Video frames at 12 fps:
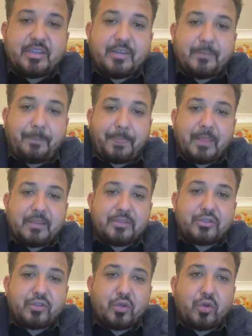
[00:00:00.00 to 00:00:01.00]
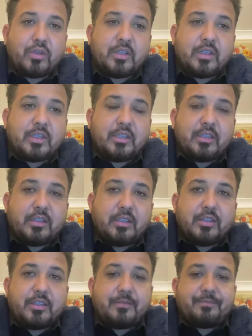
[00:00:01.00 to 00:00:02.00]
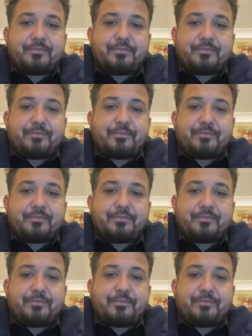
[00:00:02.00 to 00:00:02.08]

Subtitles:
Um, so the